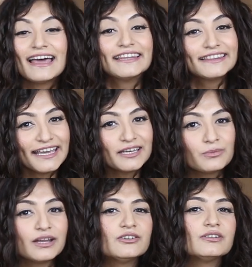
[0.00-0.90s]
And
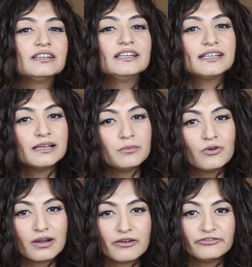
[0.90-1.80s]
then when you're a little
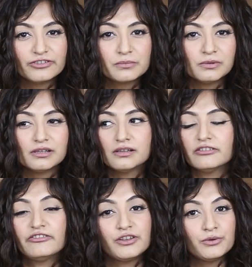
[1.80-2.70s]
more comfortable,
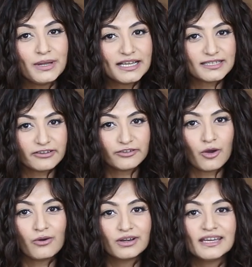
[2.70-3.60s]
a few weeks have
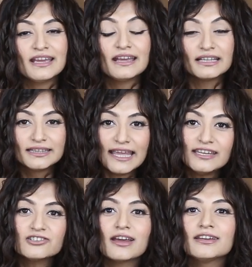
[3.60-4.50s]
gone,
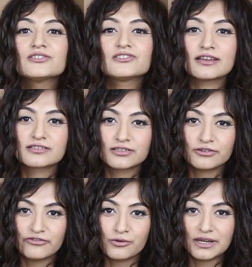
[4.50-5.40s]
then try to stretch it
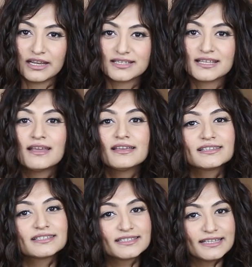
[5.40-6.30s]
to 4 days.
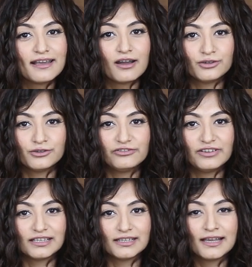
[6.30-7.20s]
See how you
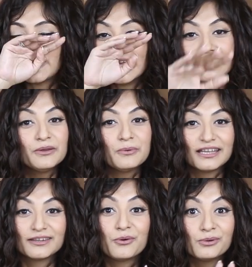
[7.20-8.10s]
feel.
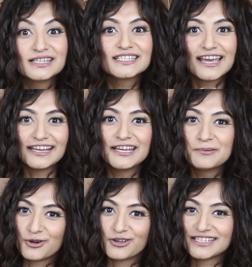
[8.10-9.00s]
Anyway, the whole
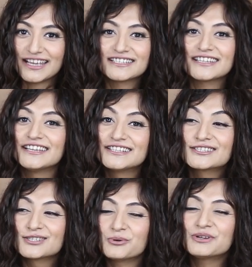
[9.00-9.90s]
styling process
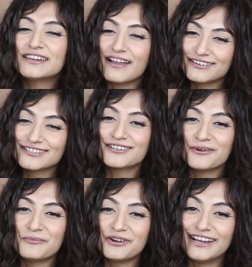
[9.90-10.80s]
is so
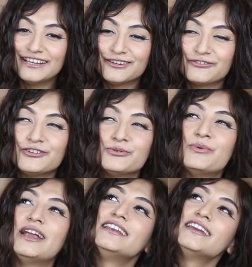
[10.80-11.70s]
tiresome, right? Of you
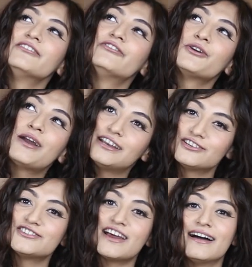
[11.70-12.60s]
waiting for your hair
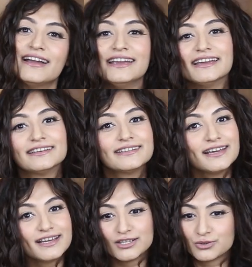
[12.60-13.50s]
to dry and
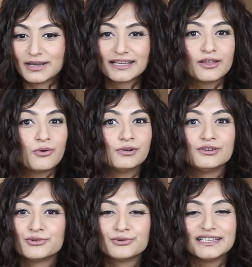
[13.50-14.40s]
doing the whole
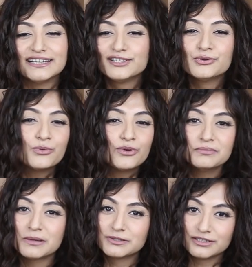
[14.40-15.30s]
routine. You
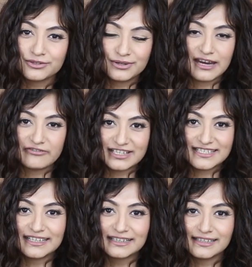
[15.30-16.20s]
won't be able to do it every
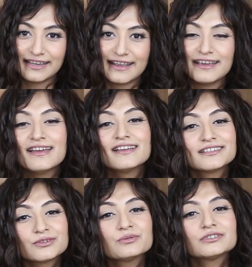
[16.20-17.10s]
single day.
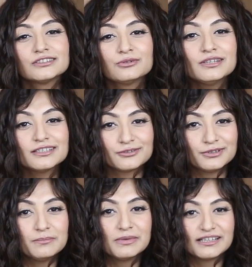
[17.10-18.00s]
So slowly,
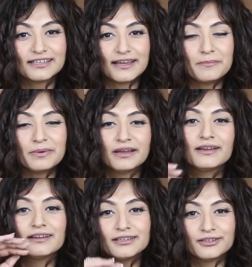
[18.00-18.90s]
slowly build it up.
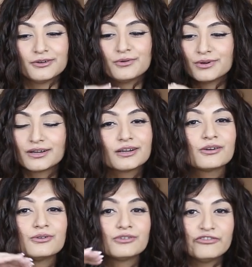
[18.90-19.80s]
You know,
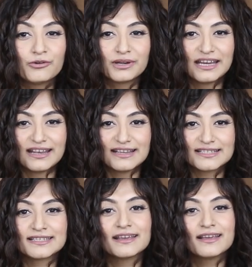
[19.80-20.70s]
go to 4
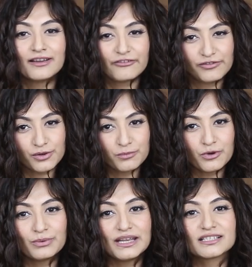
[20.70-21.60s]
days, few
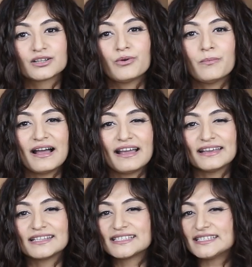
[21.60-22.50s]
more weeks go
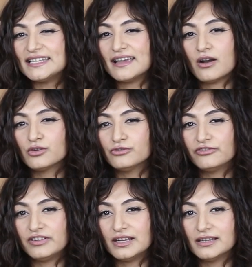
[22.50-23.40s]
by, see how you
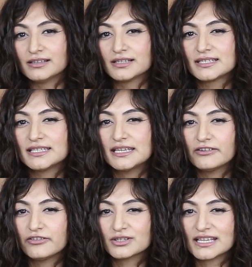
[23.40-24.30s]
feel,
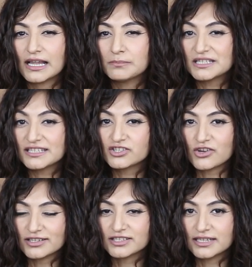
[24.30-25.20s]
see if your scalp is
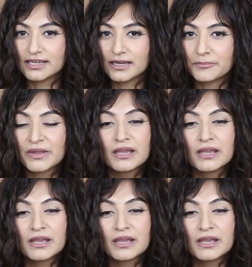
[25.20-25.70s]
adjusting.